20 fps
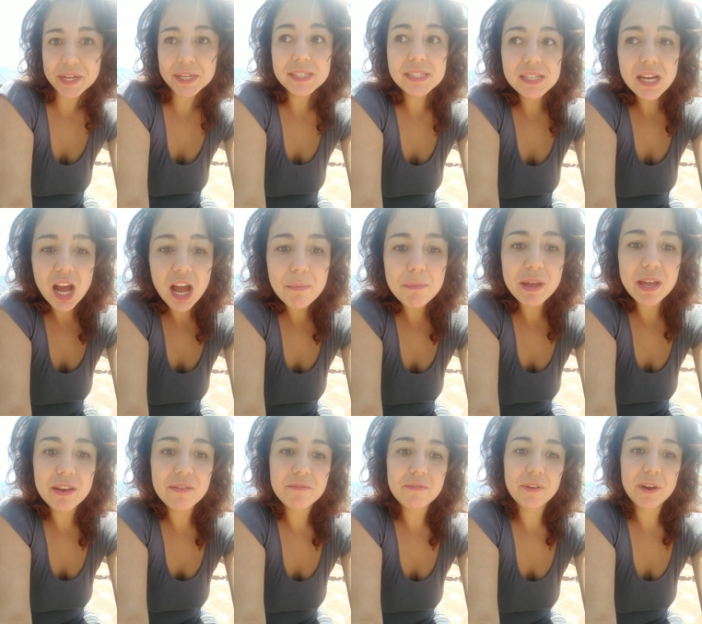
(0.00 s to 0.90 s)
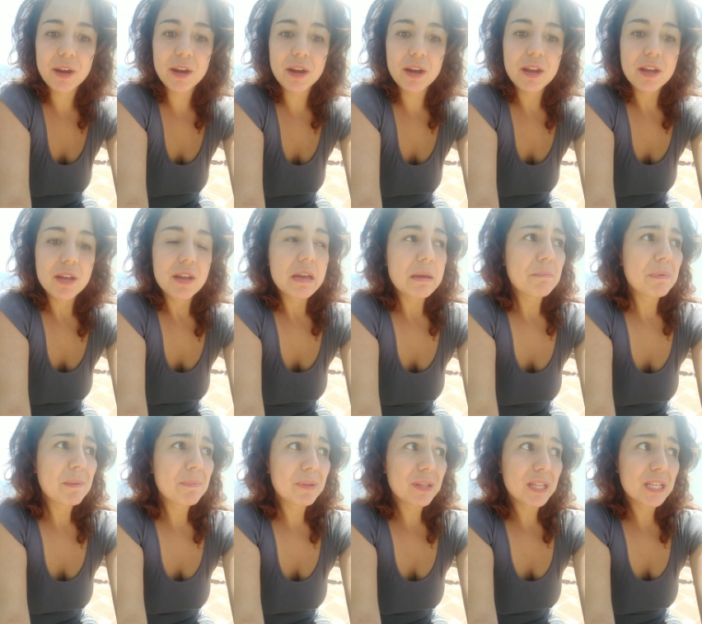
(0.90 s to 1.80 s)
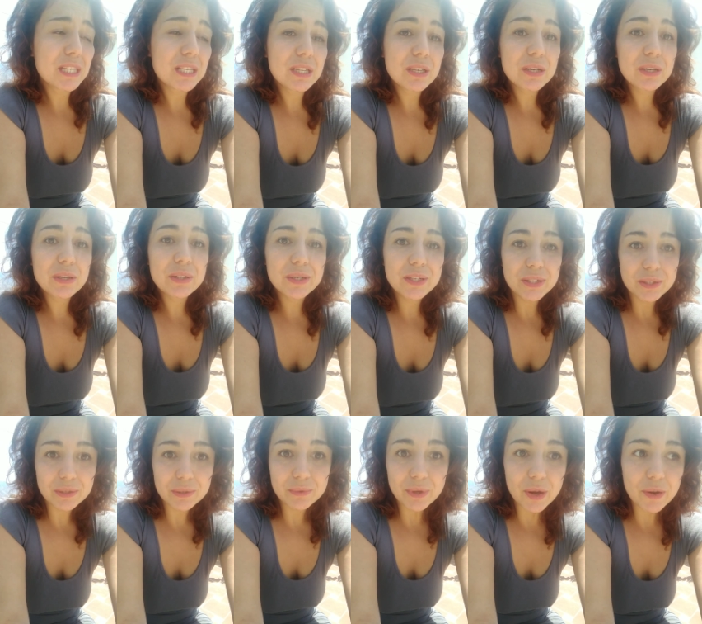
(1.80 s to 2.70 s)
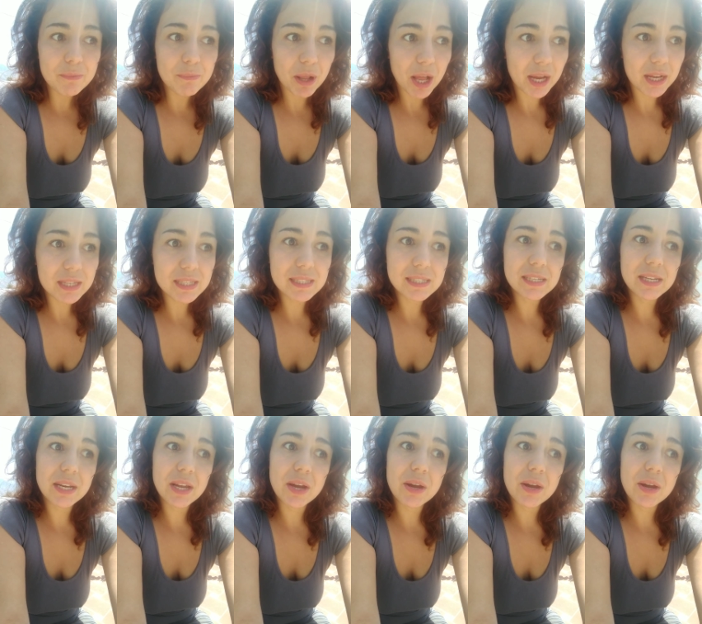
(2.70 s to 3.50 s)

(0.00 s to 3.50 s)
It's common for people to do roadblocks,